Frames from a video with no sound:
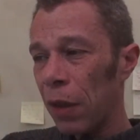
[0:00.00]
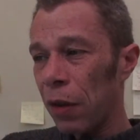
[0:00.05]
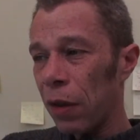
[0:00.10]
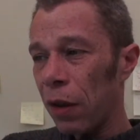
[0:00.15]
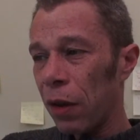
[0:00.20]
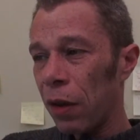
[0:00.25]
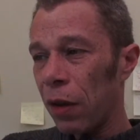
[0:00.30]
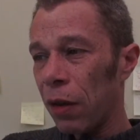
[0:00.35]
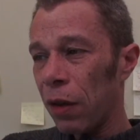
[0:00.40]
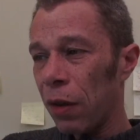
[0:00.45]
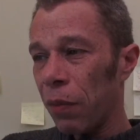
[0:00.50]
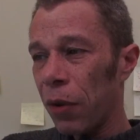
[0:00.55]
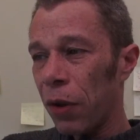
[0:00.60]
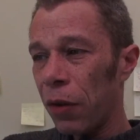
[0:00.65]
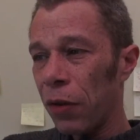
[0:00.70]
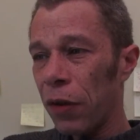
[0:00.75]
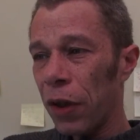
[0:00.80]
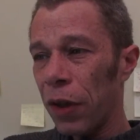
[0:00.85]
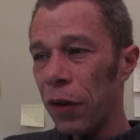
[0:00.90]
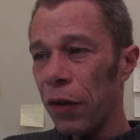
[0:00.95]
The
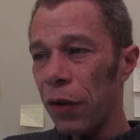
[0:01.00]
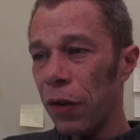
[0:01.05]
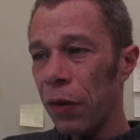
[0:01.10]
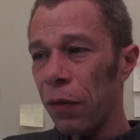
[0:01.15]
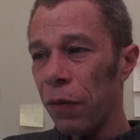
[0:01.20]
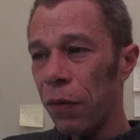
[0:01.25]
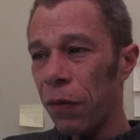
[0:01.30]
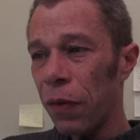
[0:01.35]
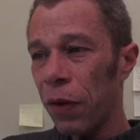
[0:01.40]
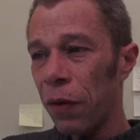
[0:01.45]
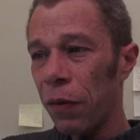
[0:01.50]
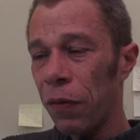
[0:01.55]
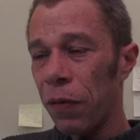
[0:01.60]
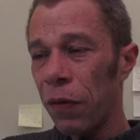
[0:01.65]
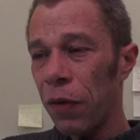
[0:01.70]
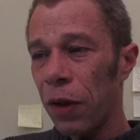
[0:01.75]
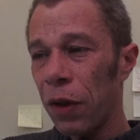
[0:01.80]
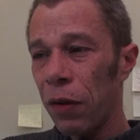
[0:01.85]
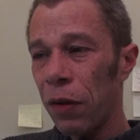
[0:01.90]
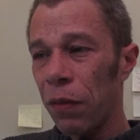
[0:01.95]
process of
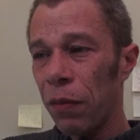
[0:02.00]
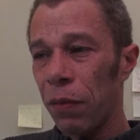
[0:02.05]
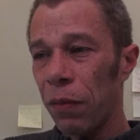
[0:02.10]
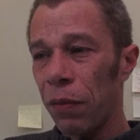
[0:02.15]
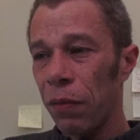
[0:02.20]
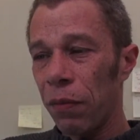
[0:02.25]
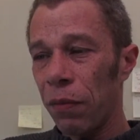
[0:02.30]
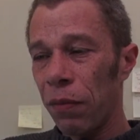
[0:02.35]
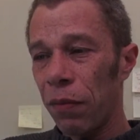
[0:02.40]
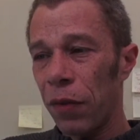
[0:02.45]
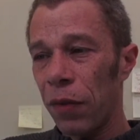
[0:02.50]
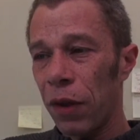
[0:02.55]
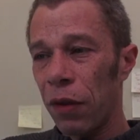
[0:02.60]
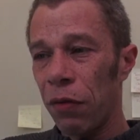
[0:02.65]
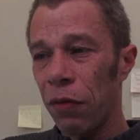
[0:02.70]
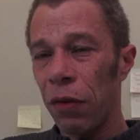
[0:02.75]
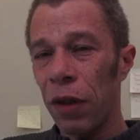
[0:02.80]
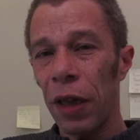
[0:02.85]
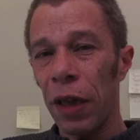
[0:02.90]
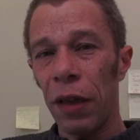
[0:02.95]

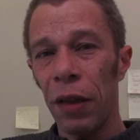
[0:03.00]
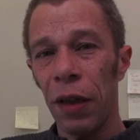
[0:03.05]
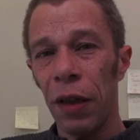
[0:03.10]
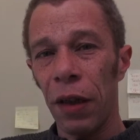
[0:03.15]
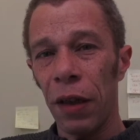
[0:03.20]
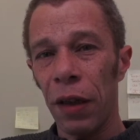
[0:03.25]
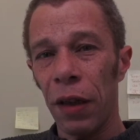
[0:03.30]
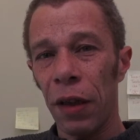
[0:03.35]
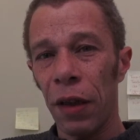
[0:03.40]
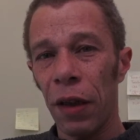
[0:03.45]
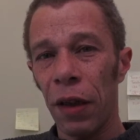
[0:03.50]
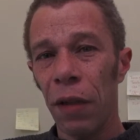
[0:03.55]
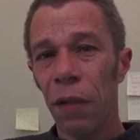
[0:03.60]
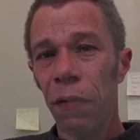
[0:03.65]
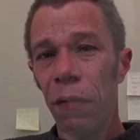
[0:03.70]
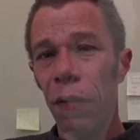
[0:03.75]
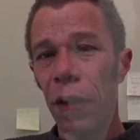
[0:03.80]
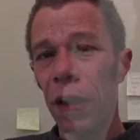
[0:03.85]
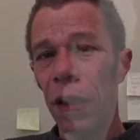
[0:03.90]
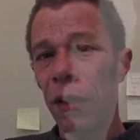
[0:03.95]
creating a
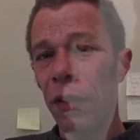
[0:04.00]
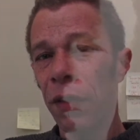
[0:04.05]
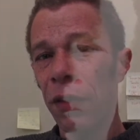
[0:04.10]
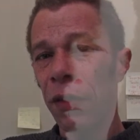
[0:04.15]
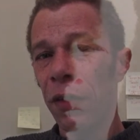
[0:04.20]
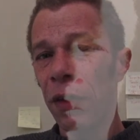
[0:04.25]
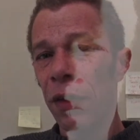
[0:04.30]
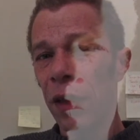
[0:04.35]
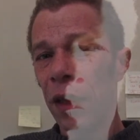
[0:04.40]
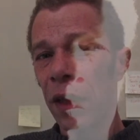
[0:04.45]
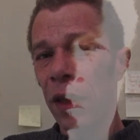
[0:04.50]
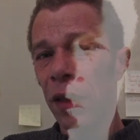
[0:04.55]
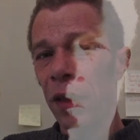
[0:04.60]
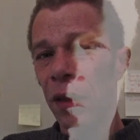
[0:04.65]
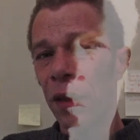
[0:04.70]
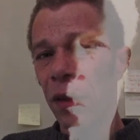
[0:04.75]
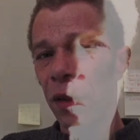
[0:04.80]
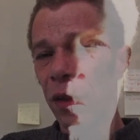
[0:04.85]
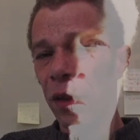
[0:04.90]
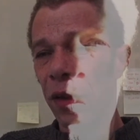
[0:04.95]
face and
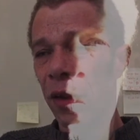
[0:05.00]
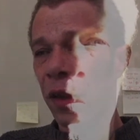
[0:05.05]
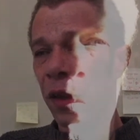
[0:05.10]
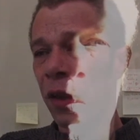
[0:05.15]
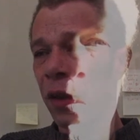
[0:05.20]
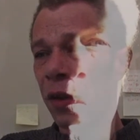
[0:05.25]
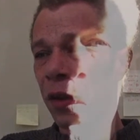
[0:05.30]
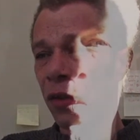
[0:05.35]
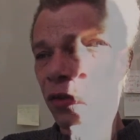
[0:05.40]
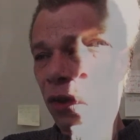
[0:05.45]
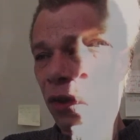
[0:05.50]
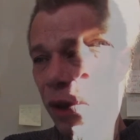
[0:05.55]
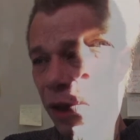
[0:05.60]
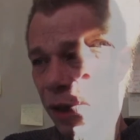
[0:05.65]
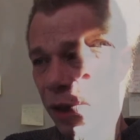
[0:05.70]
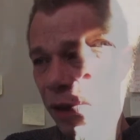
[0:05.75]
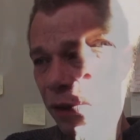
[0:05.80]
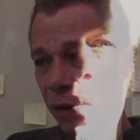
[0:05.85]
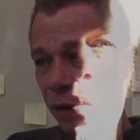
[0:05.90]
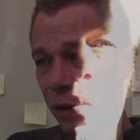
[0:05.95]

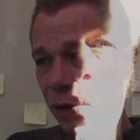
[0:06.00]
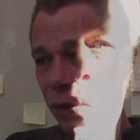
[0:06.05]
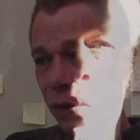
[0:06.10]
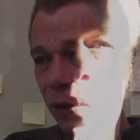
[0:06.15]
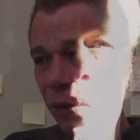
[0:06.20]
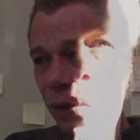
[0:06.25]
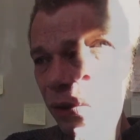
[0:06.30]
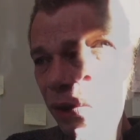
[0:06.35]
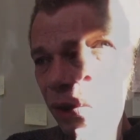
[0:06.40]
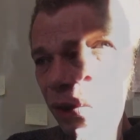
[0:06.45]
trying to